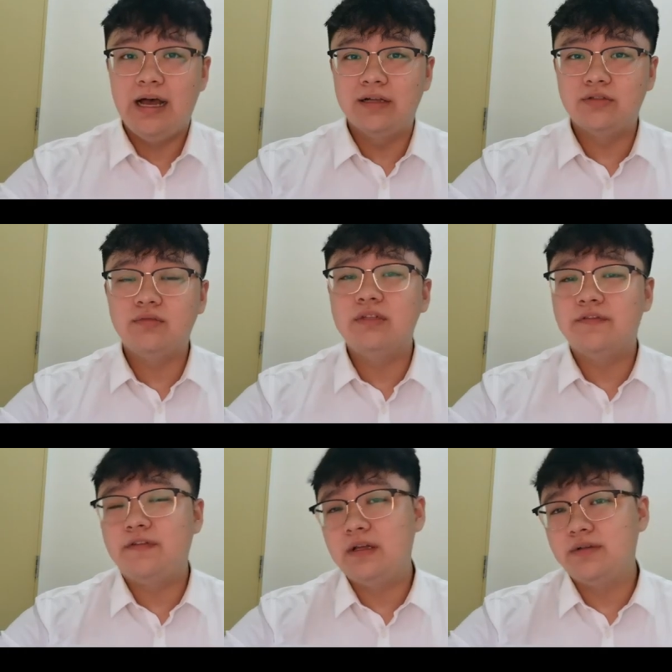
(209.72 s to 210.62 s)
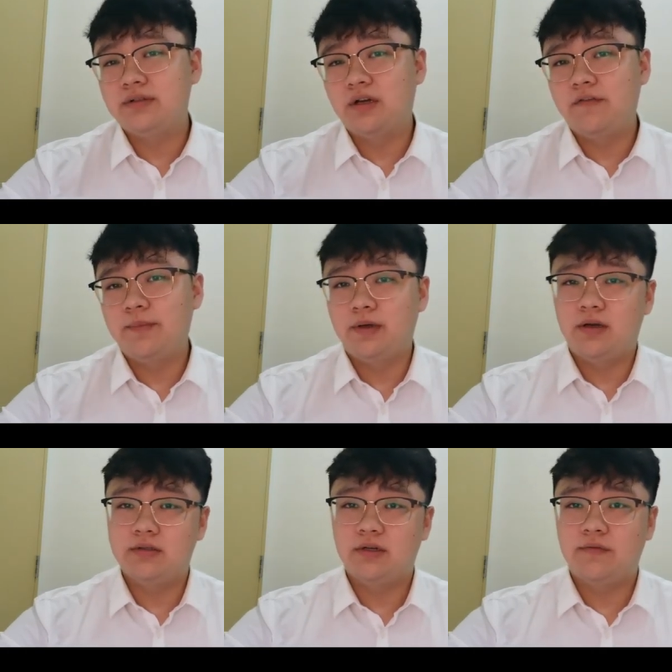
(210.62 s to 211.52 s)
Don't define yourself
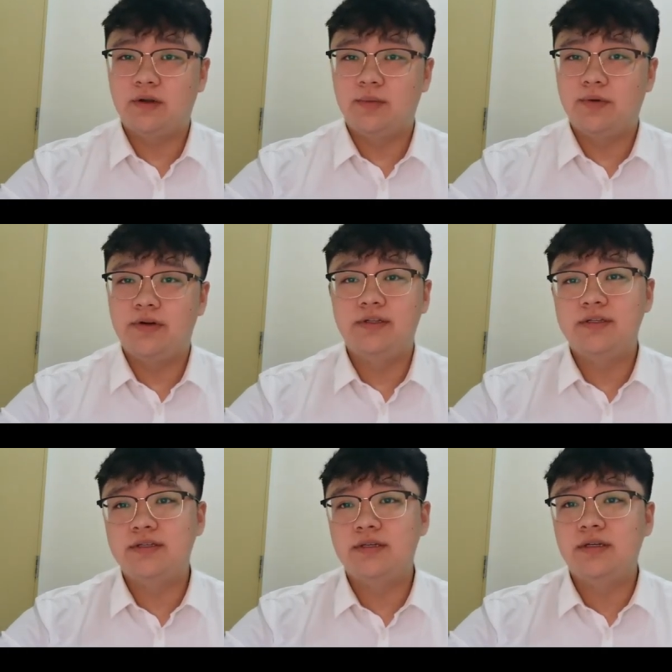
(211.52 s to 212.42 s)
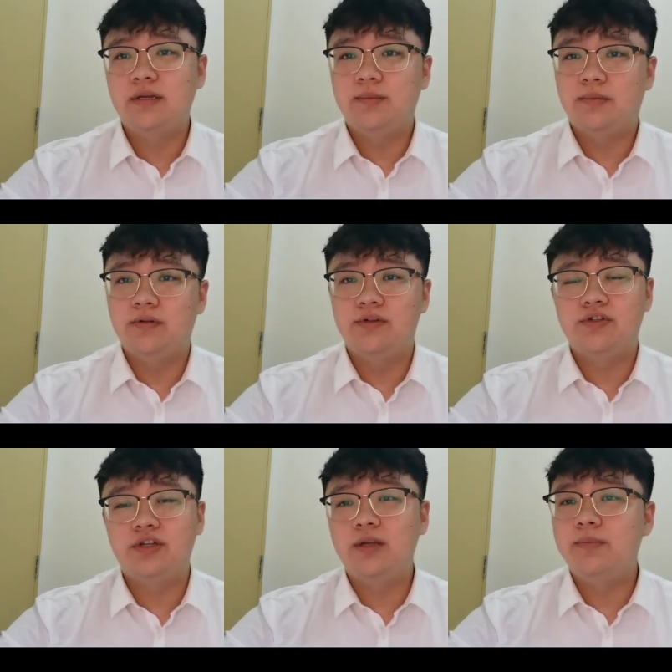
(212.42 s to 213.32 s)
because of your appearance, body
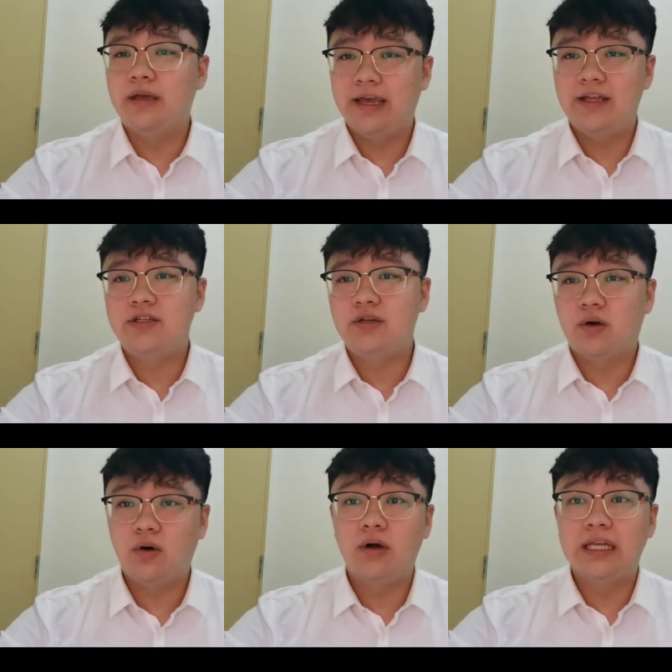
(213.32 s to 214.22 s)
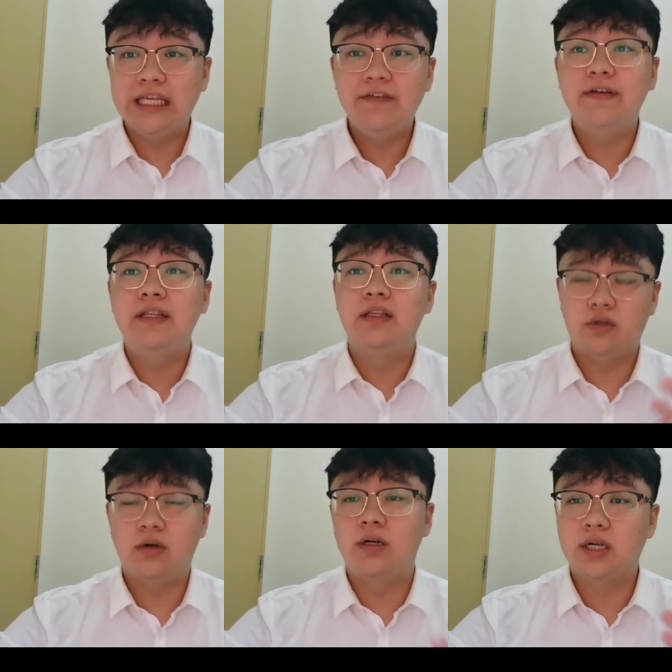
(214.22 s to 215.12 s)
shape, age, or even
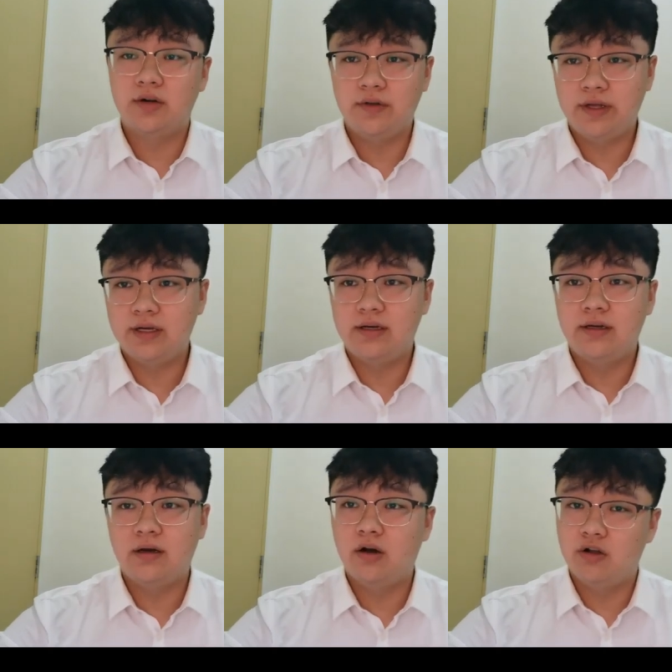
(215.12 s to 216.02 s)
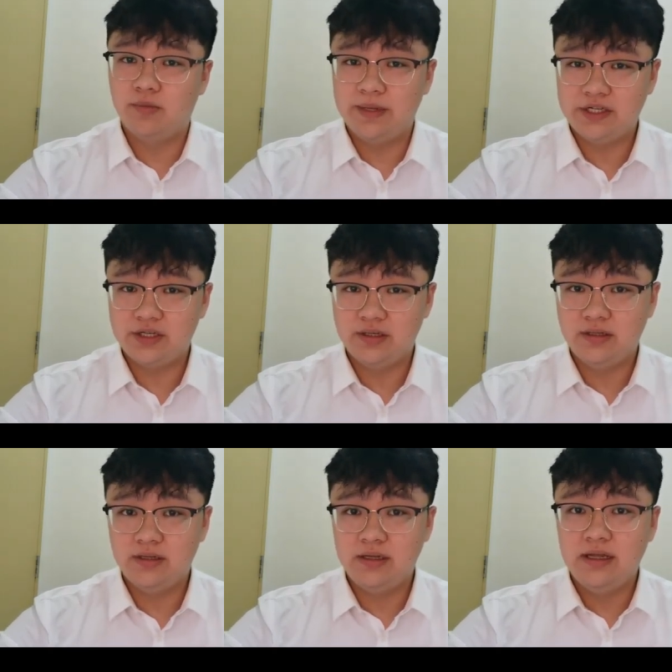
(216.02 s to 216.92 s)
your career
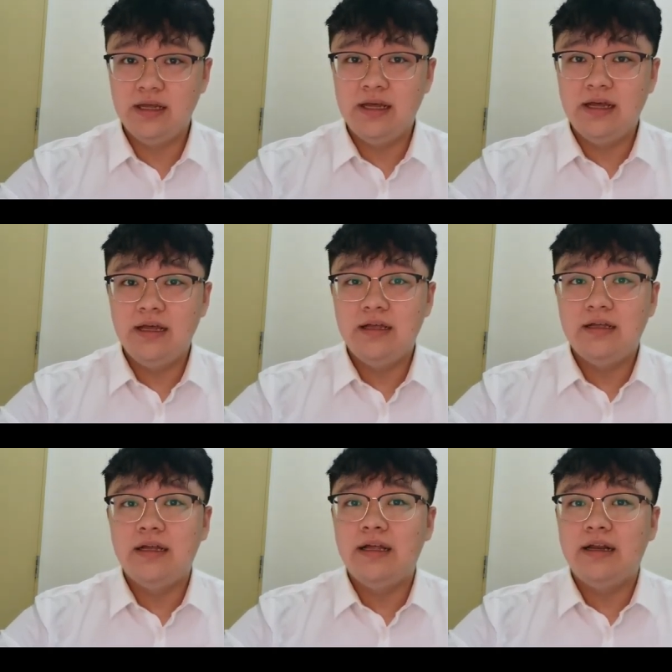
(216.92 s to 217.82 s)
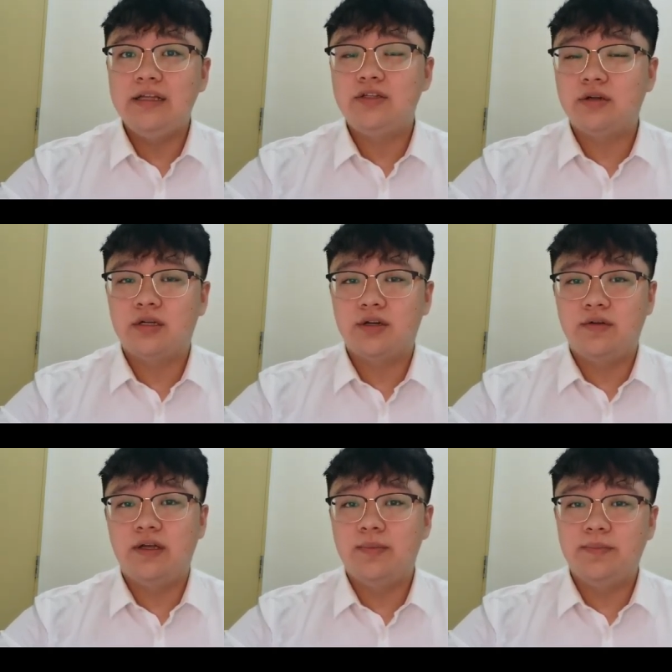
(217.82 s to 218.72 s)
occupation. Let your
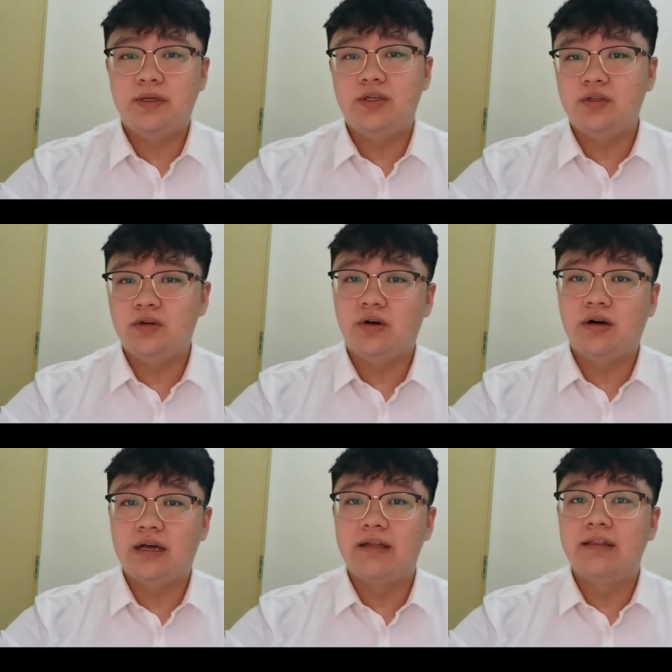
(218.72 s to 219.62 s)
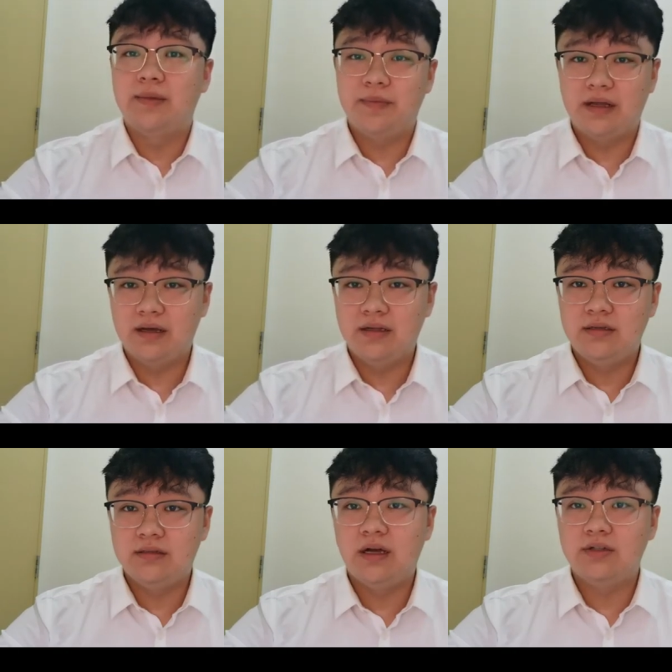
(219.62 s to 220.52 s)
career be your enabler,
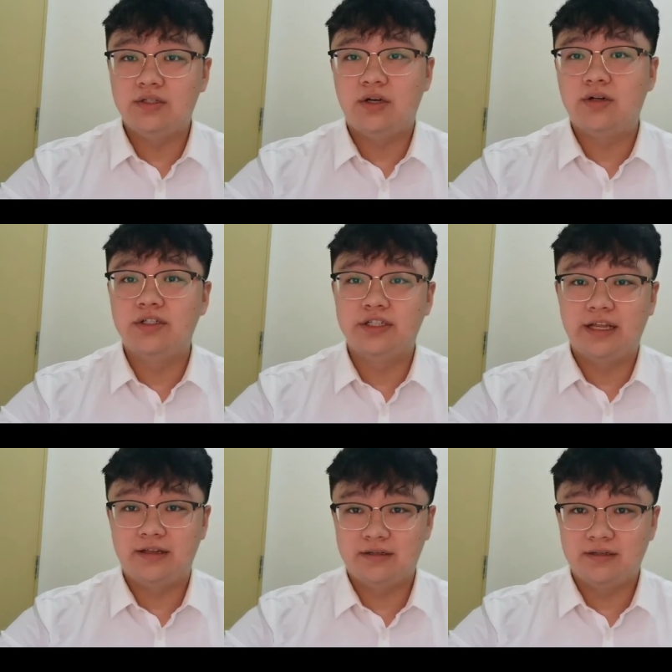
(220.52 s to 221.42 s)
not your shaker.